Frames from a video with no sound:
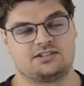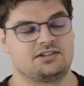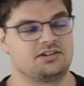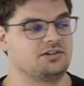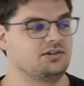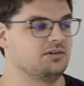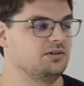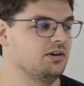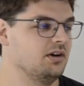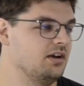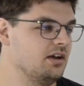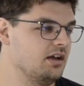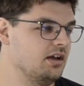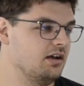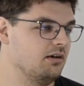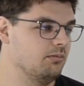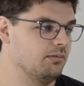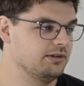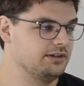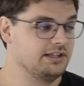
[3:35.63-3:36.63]
So
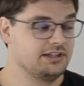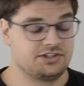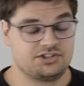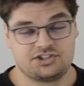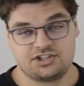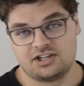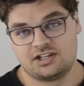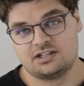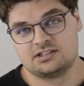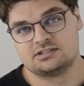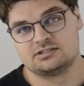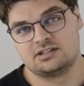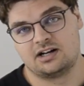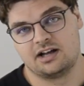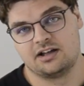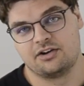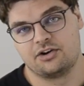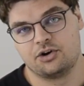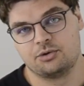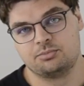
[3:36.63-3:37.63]
with this channel,
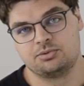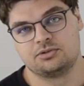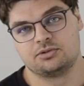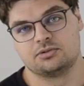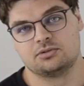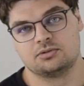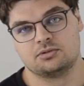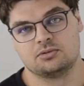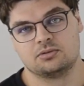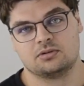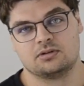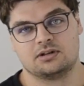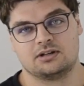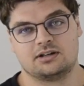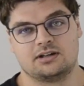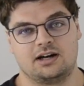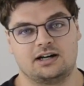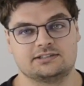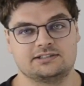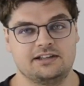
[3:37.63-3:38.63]
I hope to
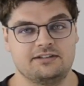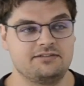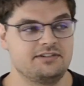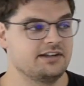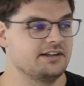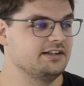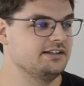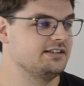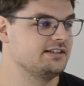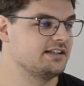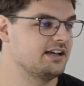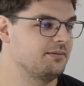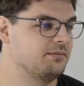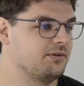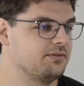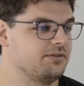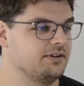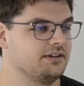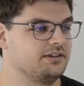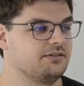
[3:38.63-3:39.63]
uh, alleviate some
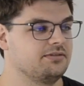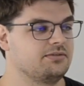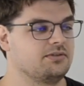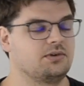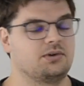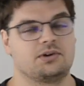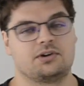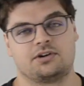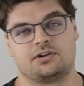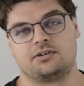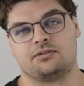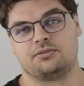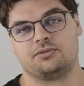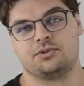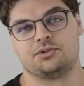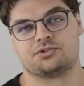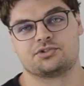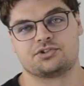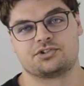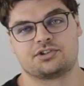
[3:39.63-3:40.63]
of it for
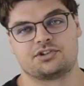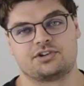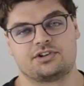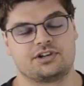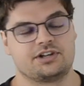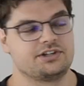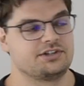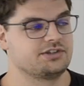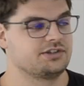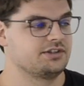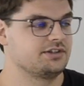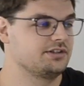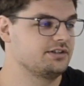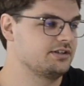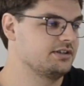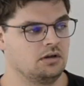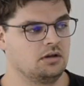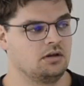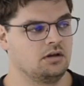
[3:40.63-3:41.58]
future generations.